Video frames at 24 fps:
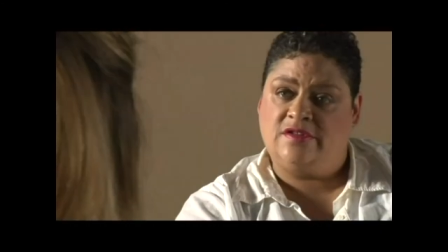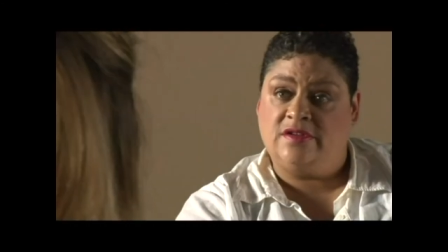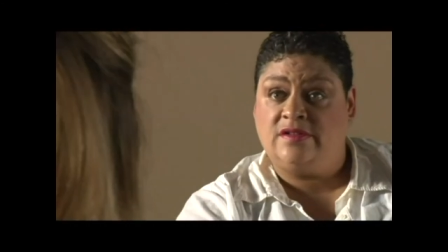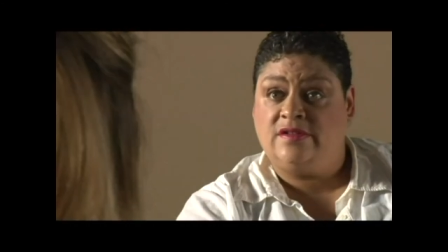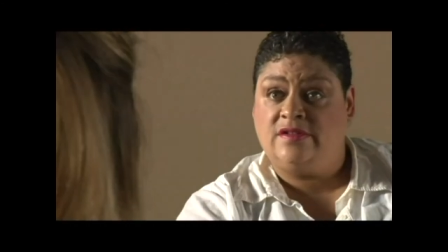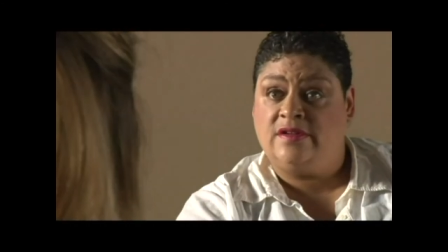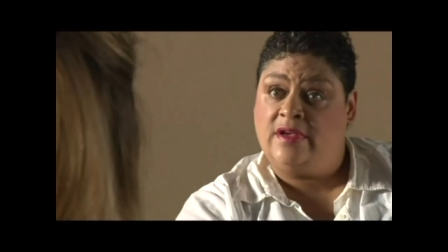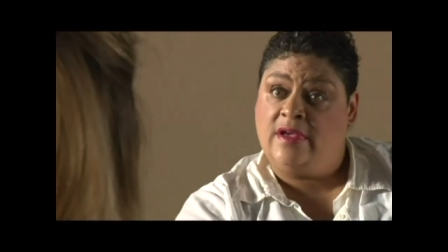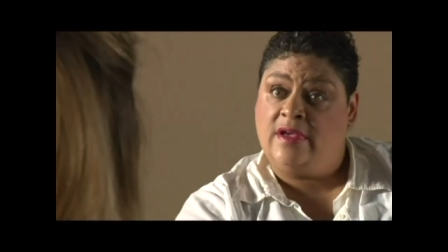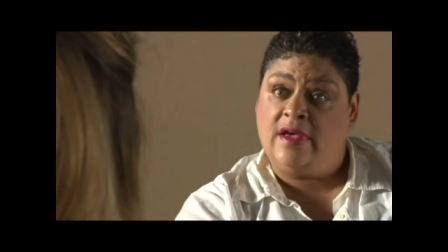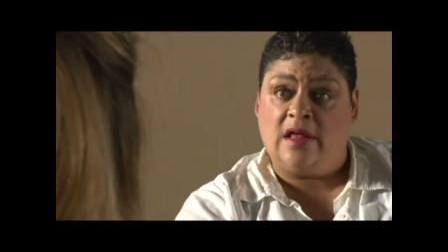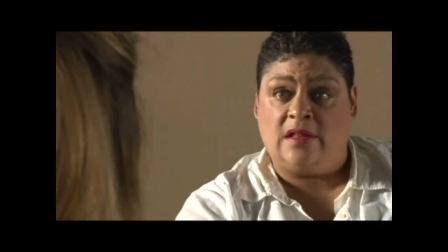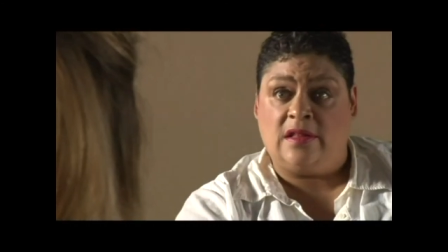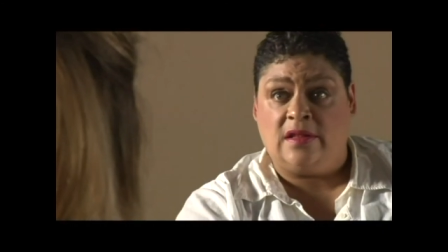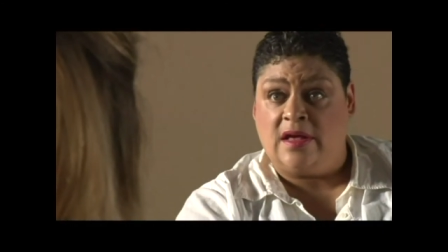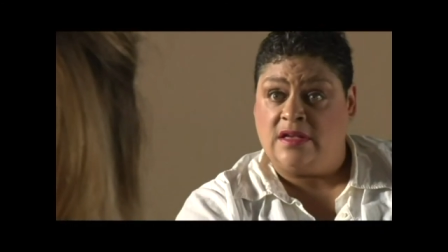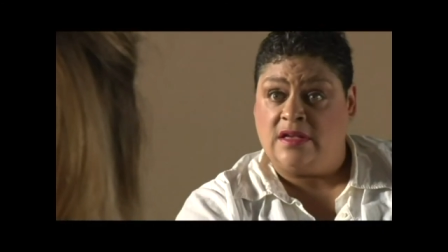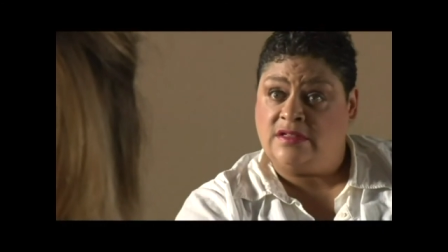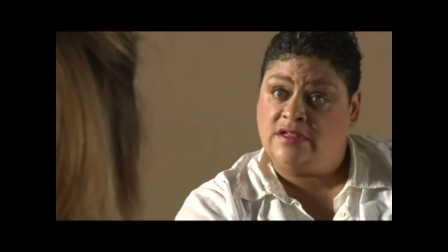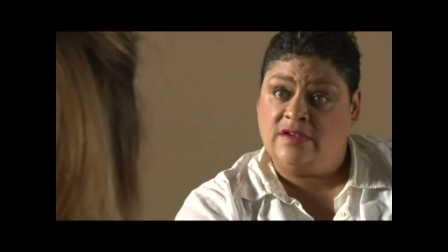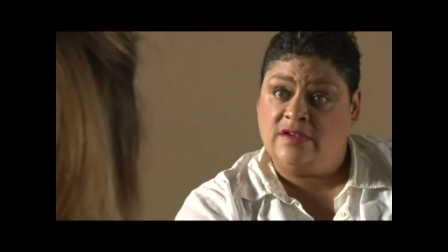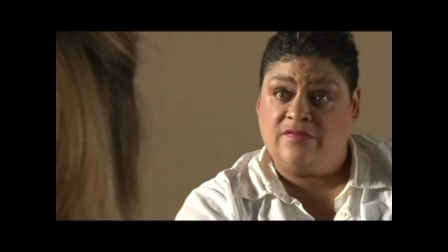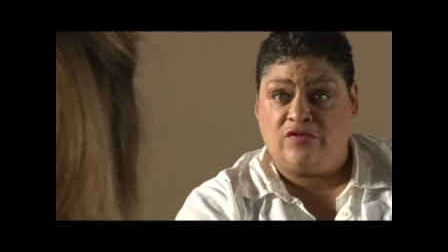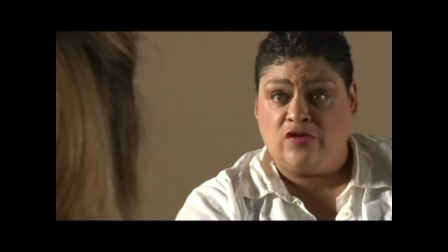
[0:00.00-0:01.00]

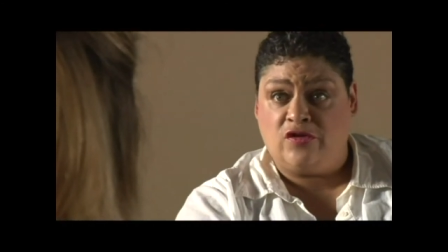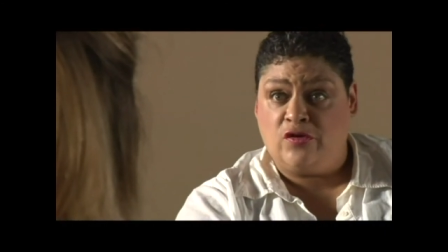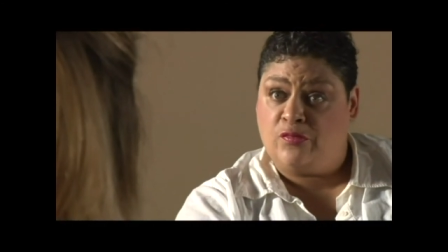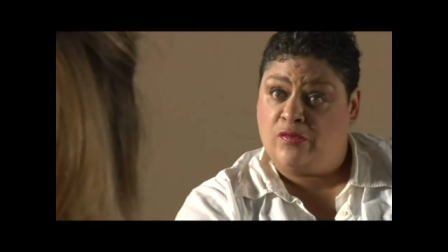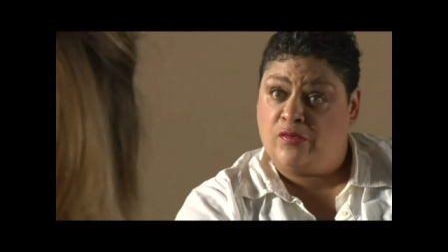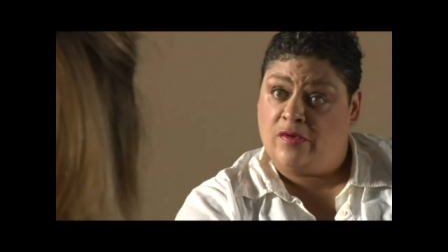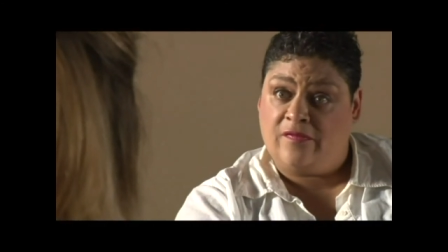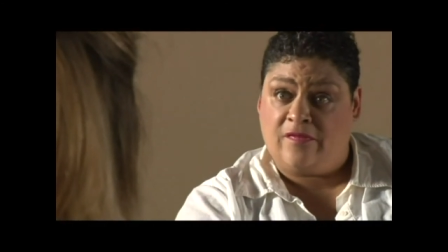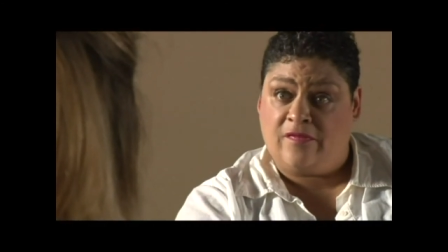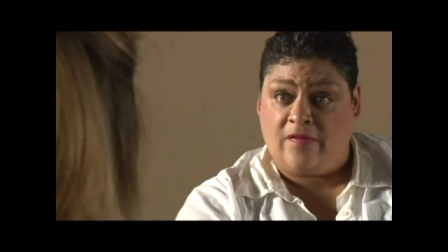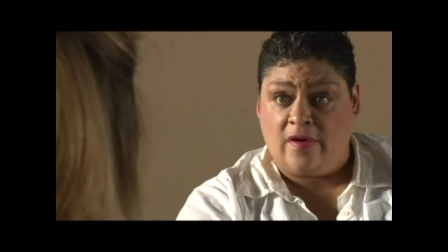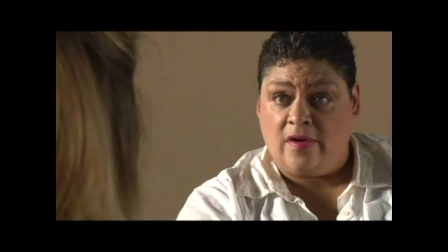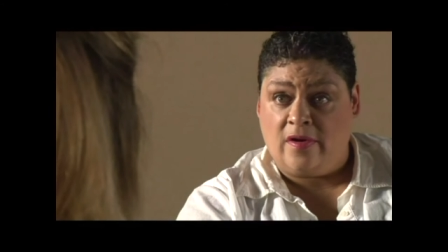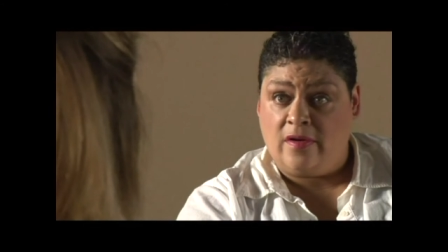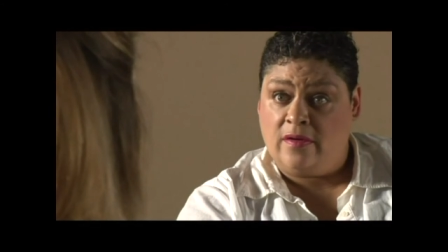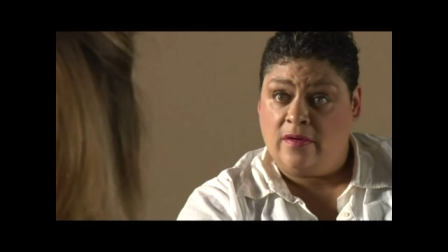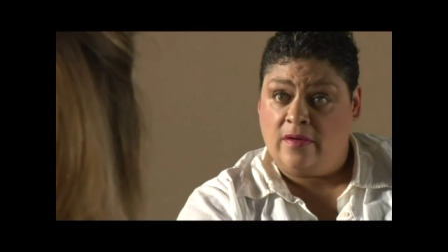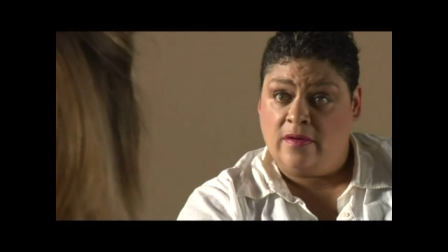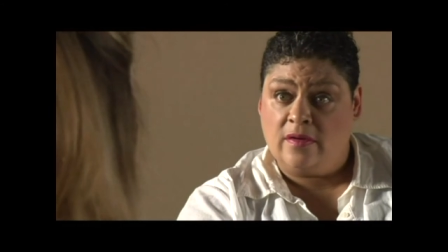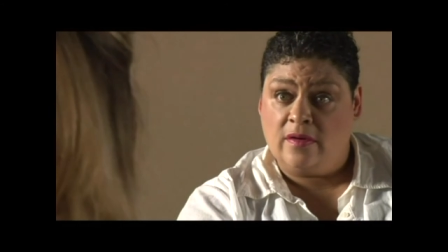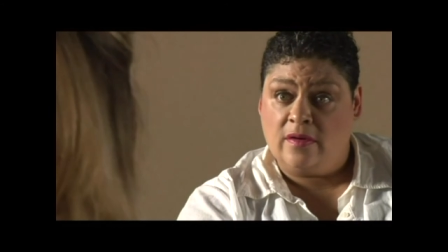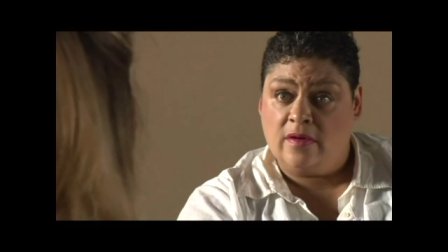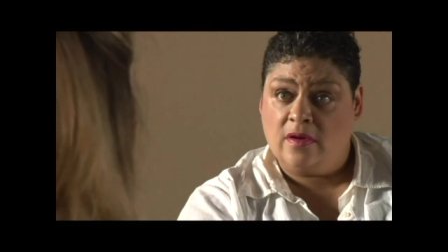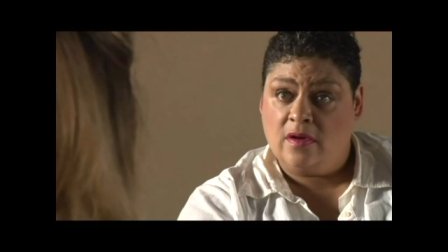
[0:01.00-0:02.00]
DLS, if you prefer.
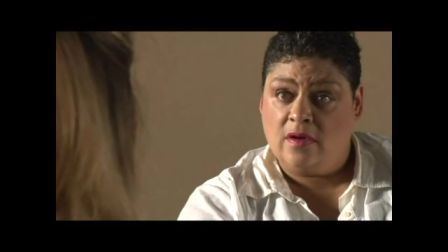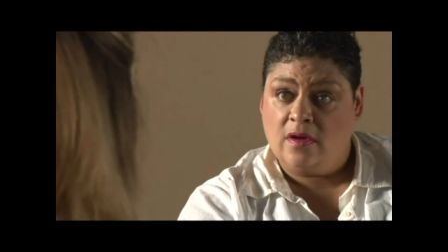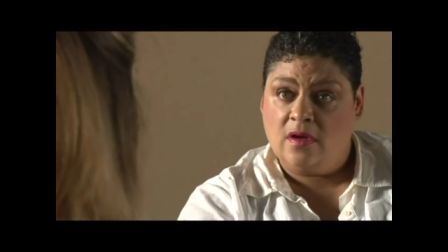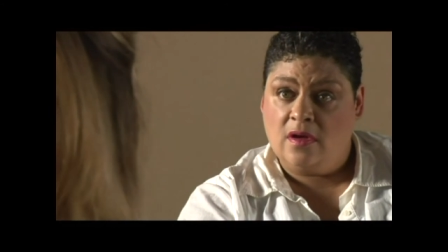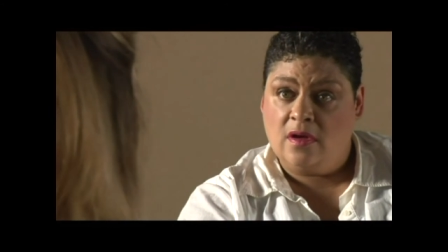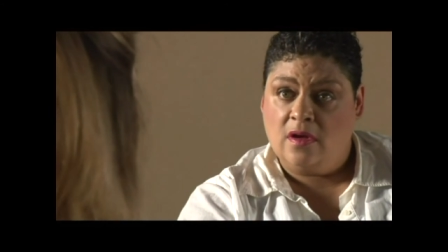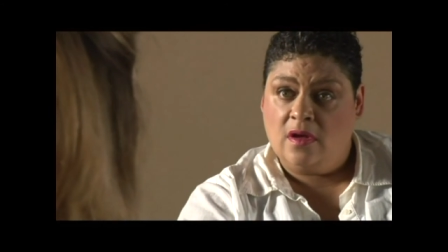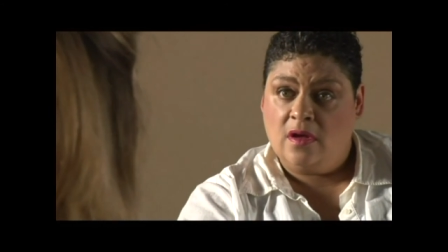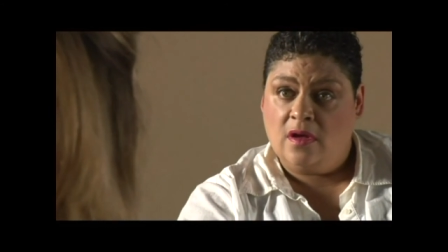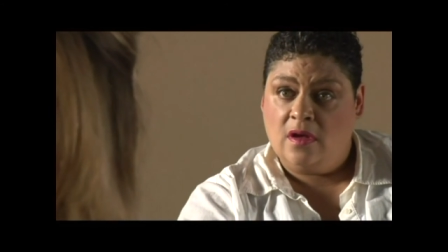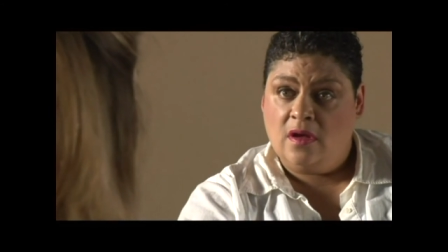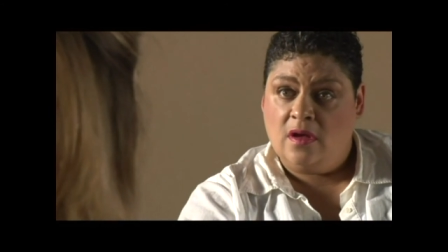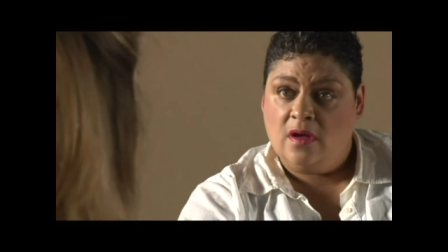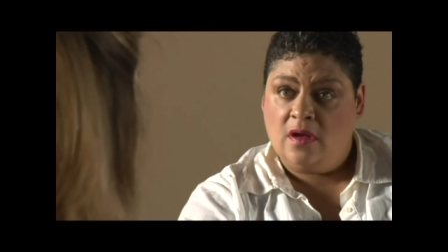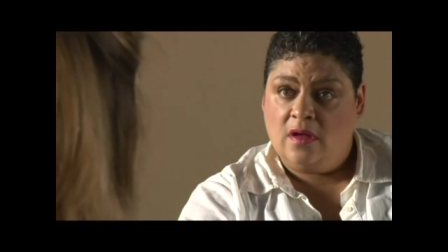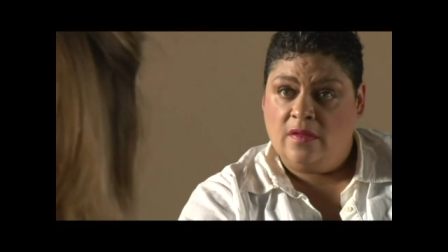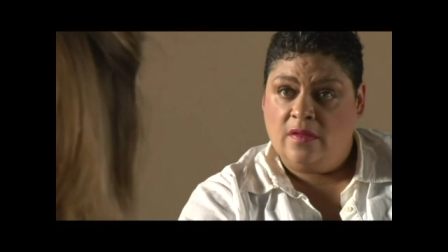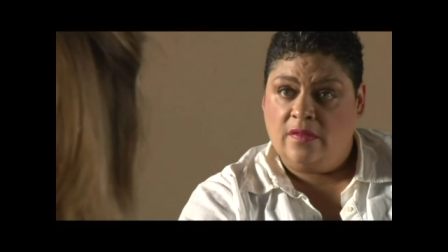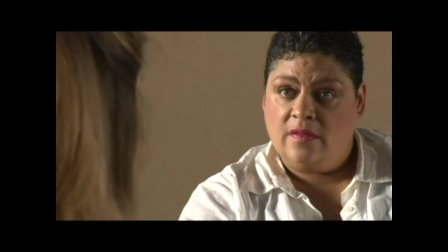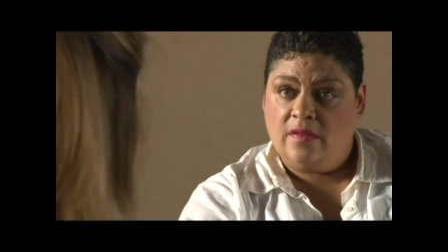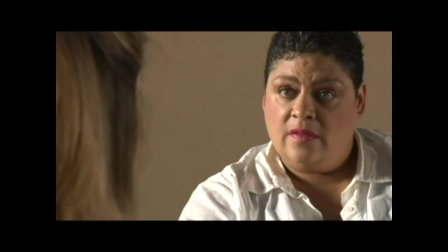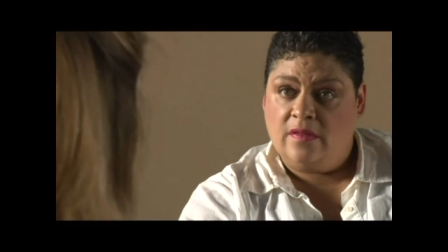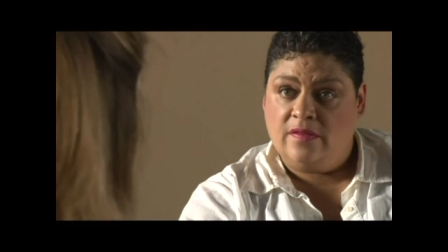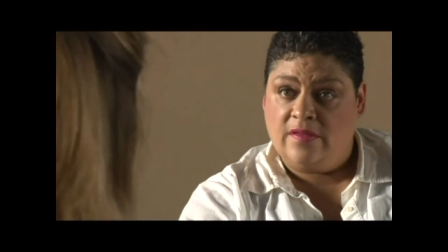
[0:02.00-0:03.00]
Of Lost Souls.
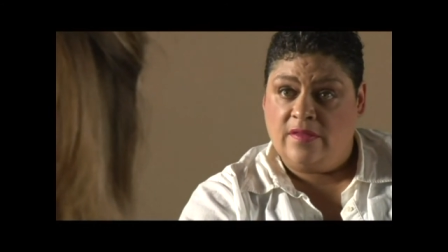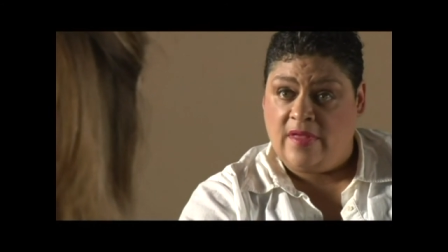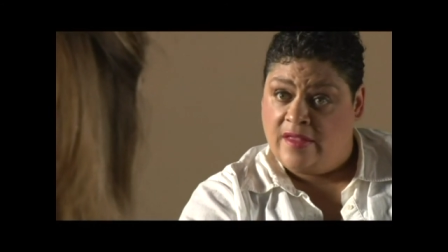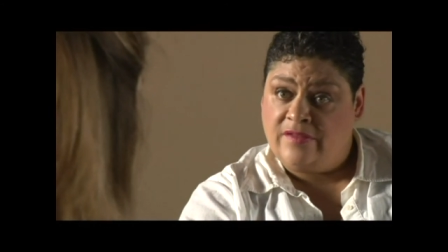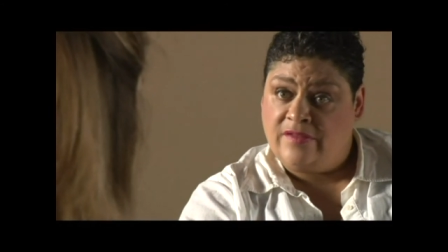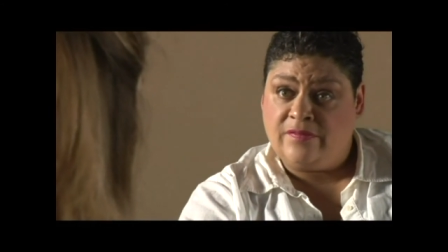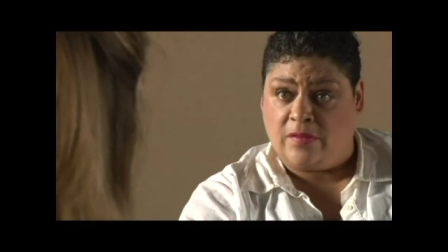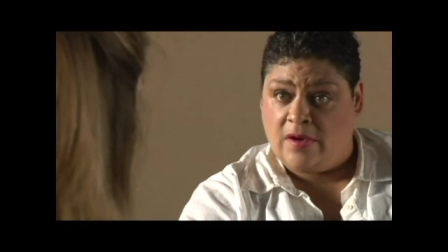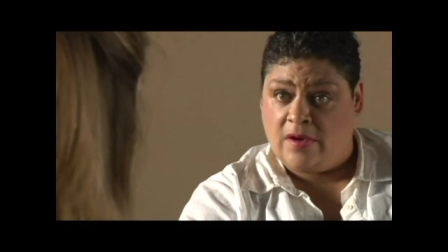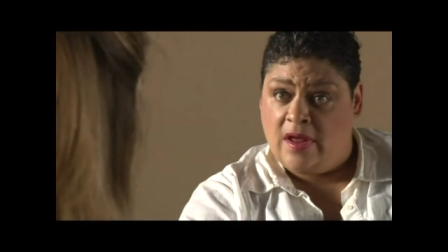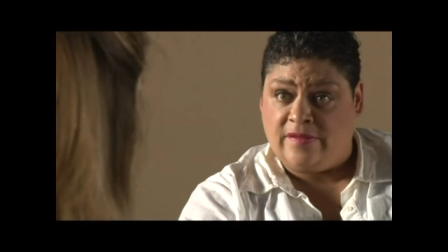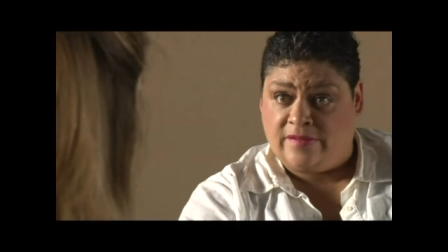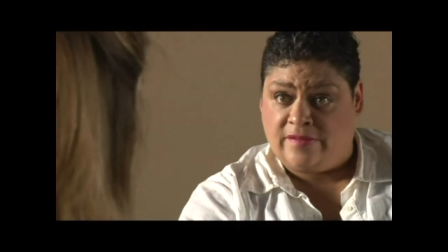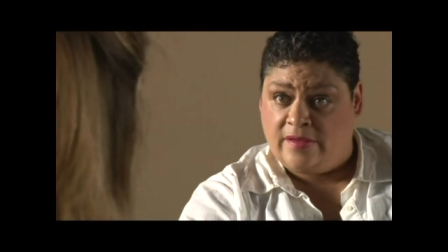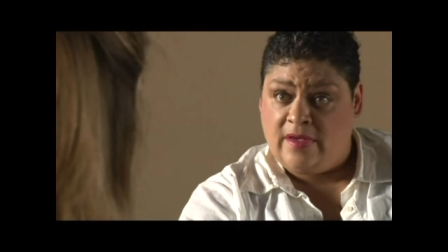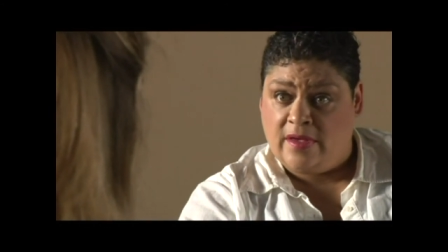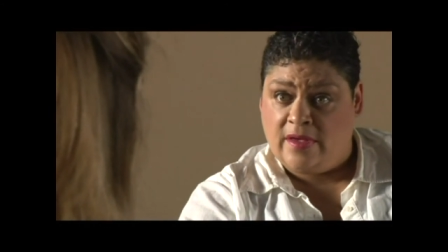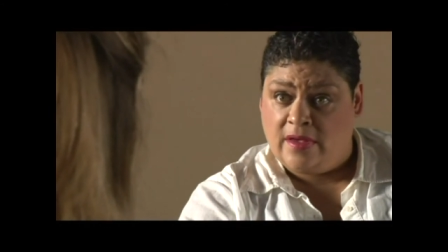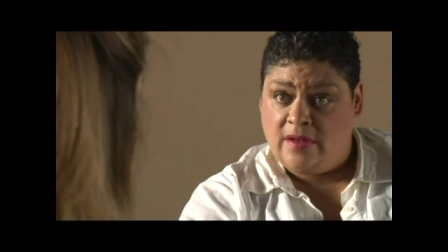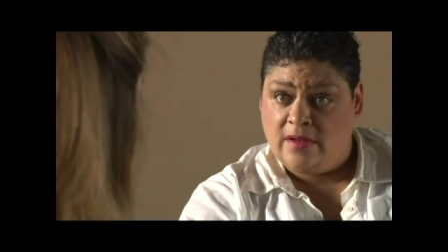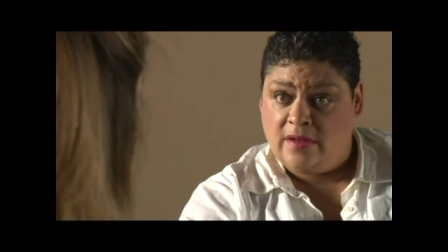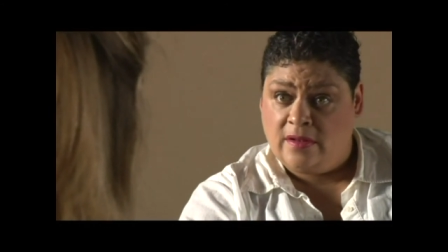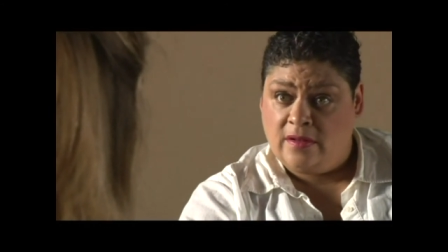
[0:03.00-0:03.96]
That's what I said.